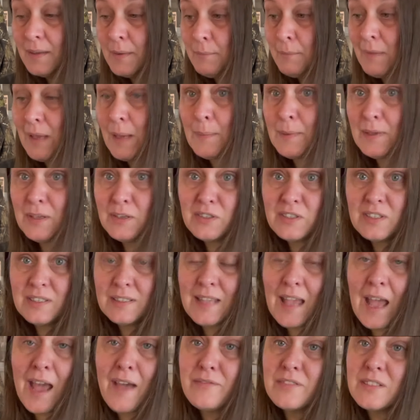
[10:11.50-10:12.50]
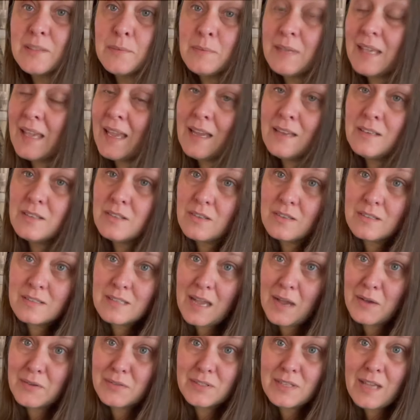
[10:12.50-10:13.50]
Maybe you just have some candles
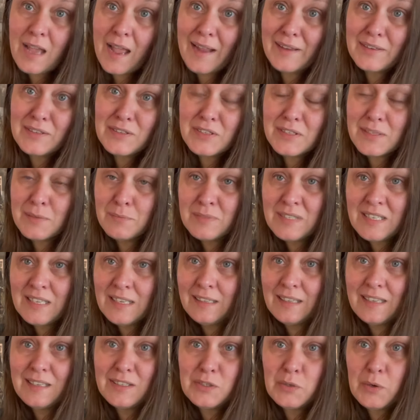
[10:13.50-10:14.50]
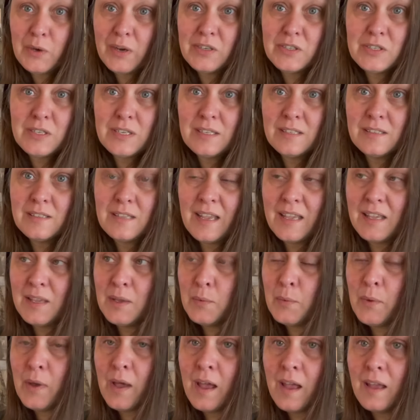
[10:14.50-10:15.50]
outside or some tiki torches that you
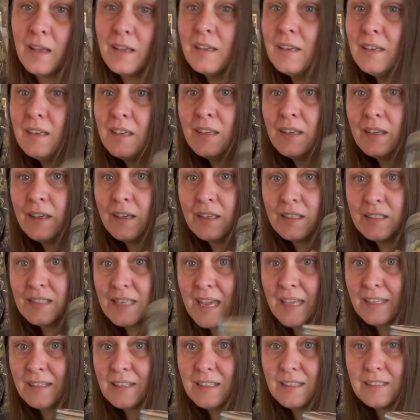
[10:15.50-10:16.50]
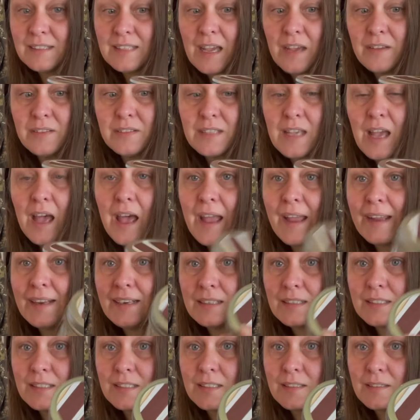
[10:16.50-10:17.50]
want. You can take this outside.
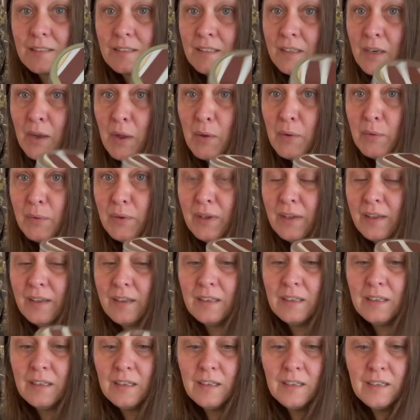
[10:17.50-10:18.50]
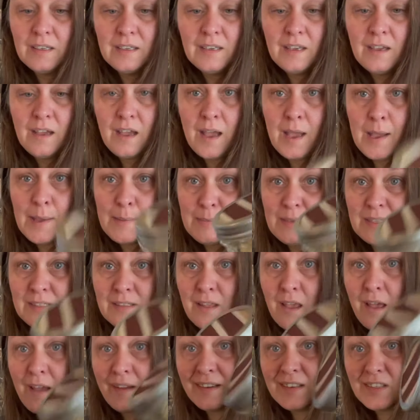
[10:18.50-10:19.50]
It's, you know, good um, as
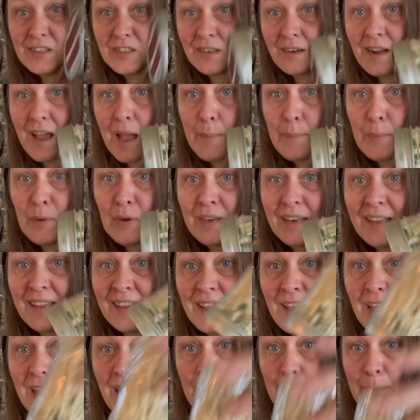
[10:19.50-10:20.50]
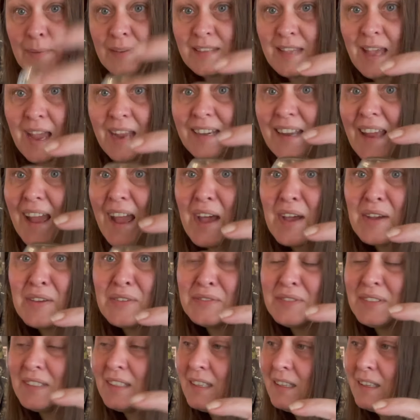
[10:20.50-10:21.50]
long as you're not putting it upside down